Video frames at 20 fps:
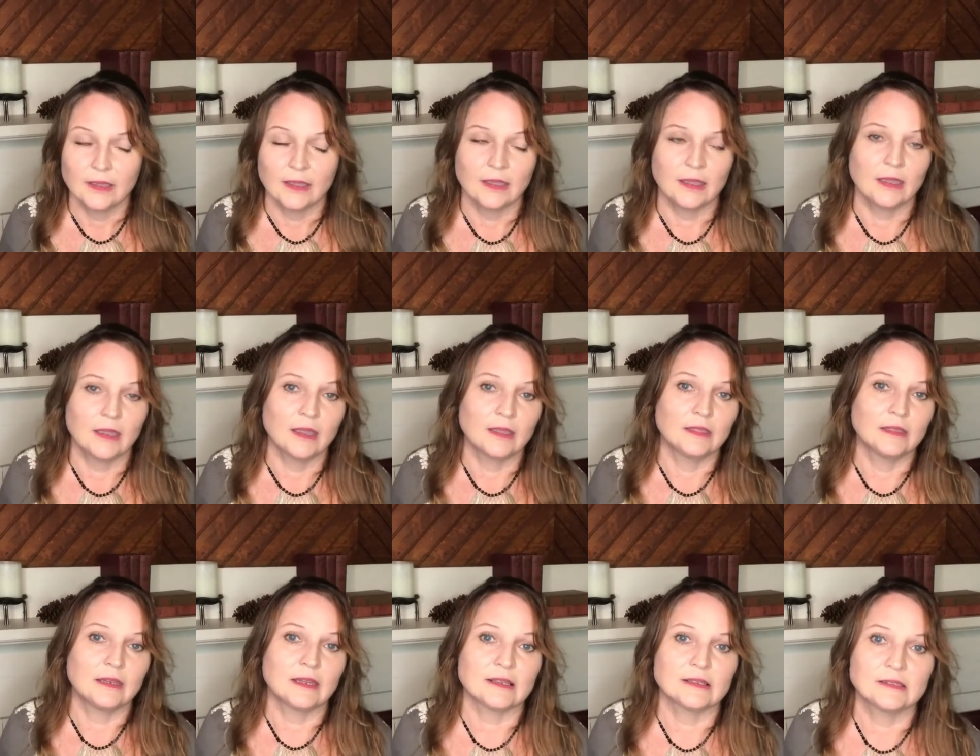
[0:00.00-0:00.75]
And
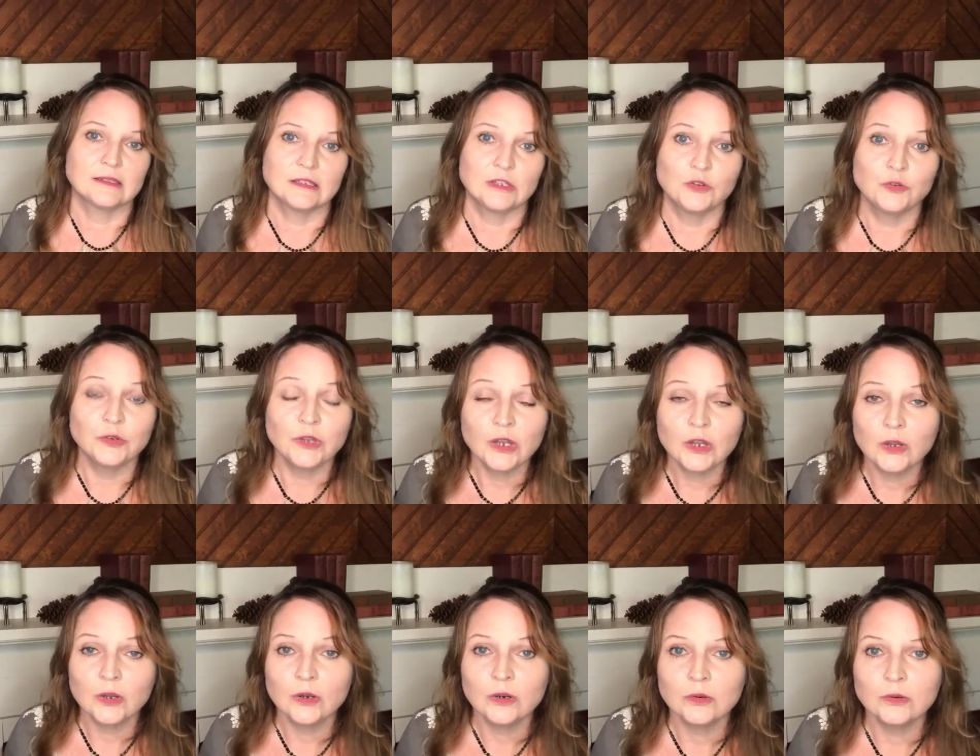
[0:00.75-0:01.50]
the next thing you
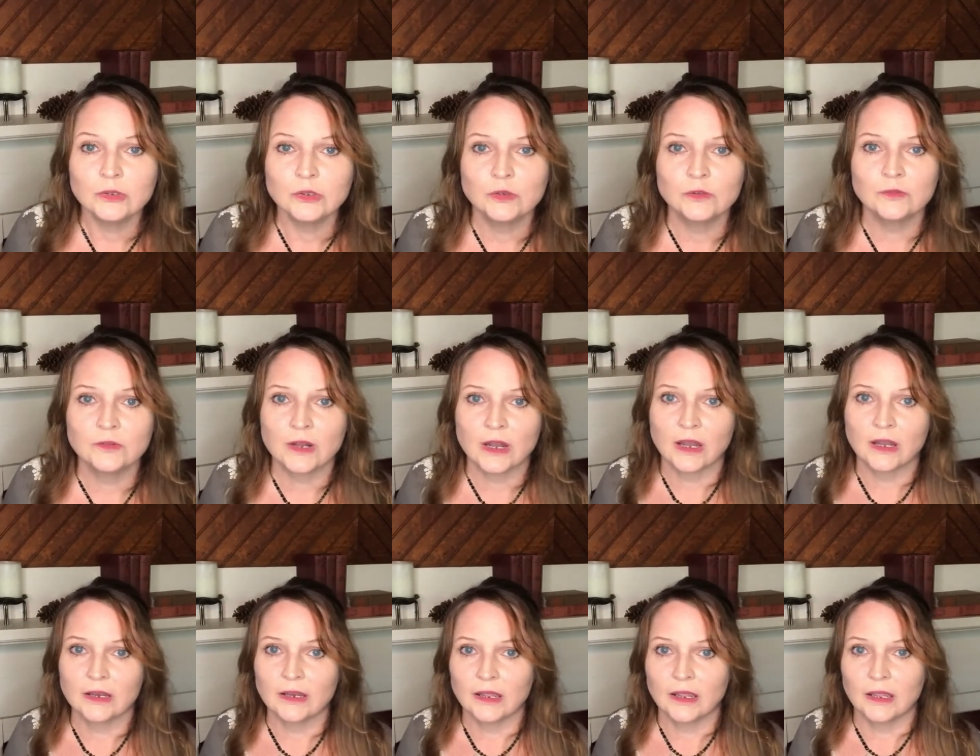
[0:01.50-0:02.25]
know, you've got